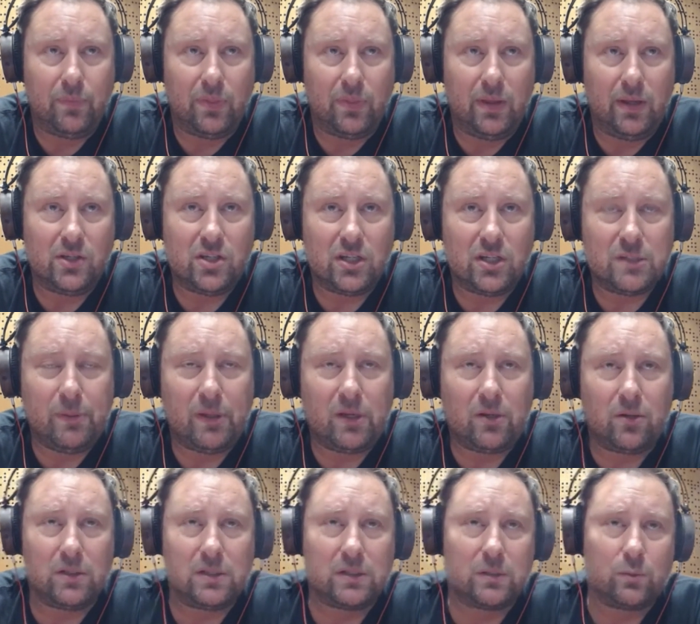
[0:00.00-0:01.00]
It's just
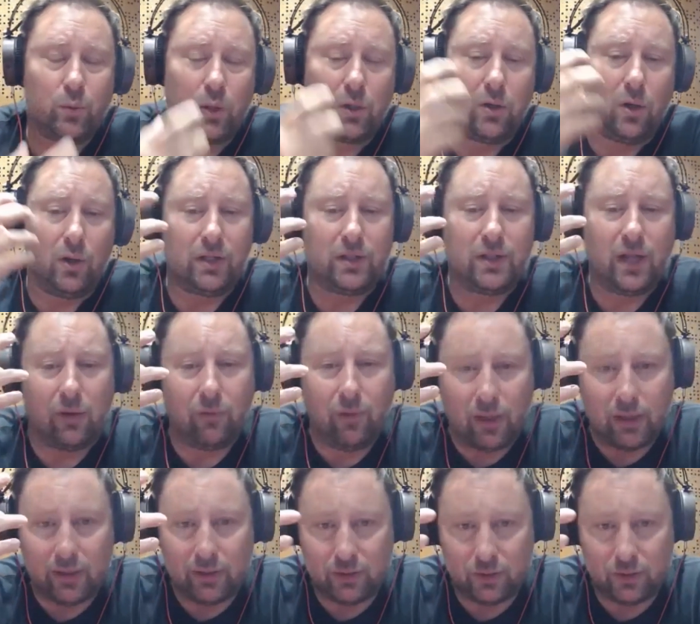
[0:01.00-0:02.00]
because we're going
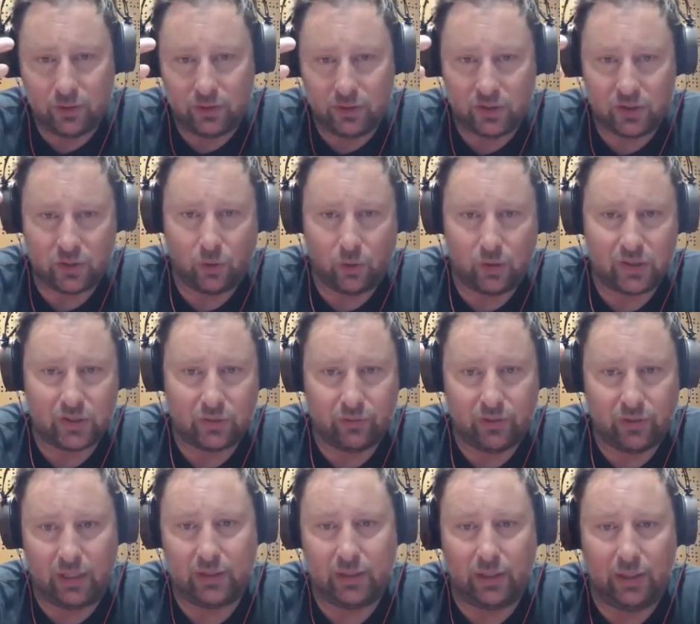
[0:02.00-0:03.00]
directly to the source of
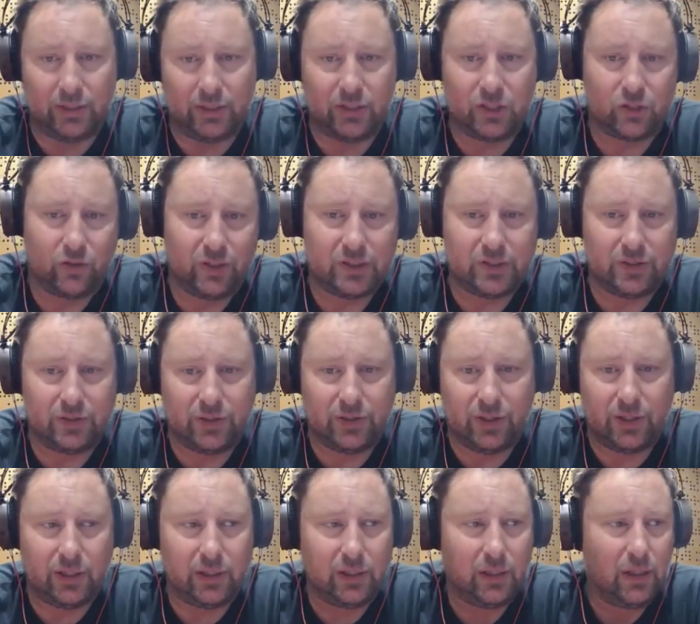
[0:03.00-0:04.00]
that
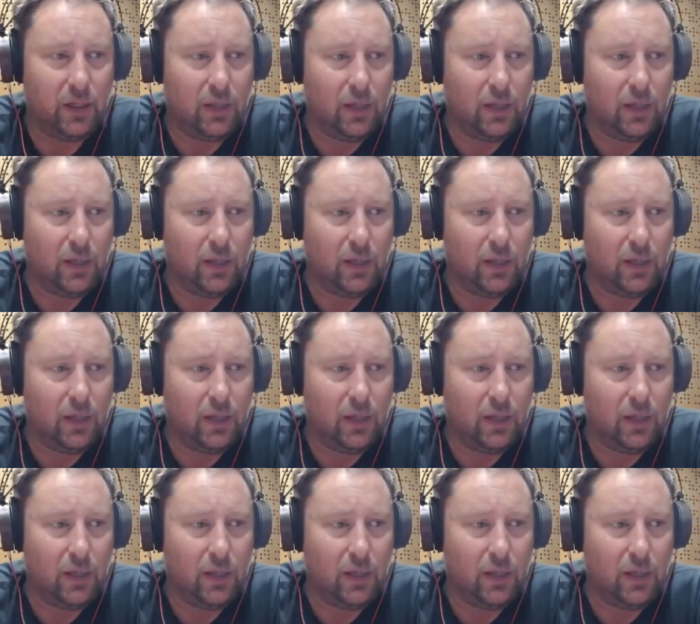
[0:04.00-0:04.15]
electricity,